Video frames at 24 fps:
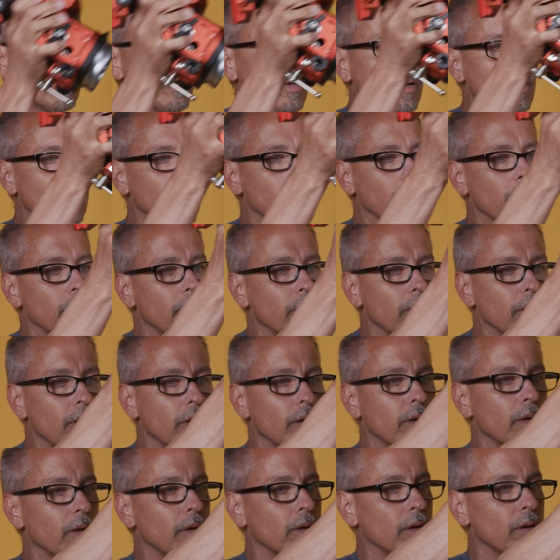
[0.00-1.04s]
using
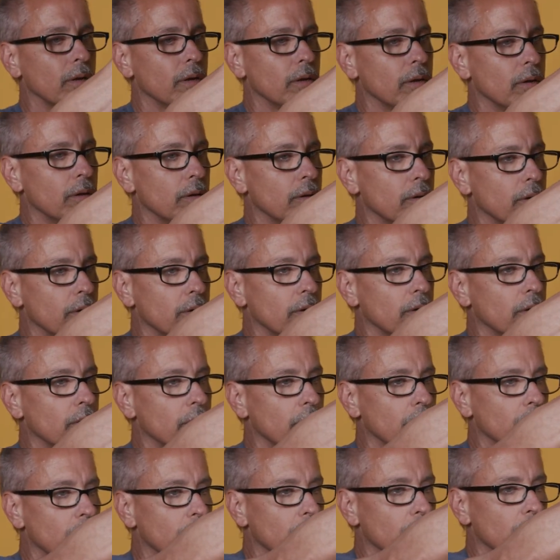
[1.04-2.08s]
long refractors,
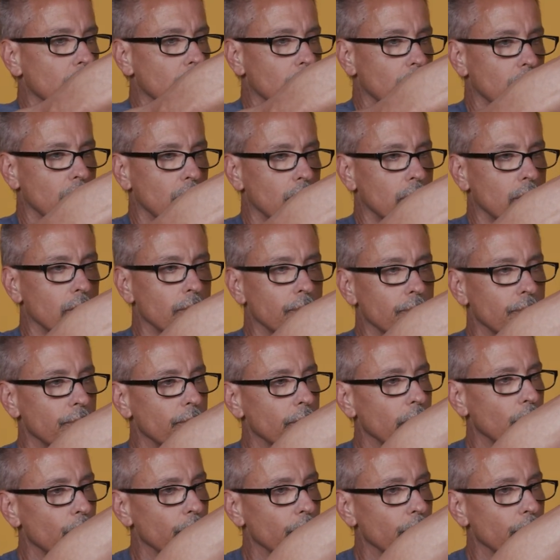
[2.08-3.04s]
yeah. you're less likely to have a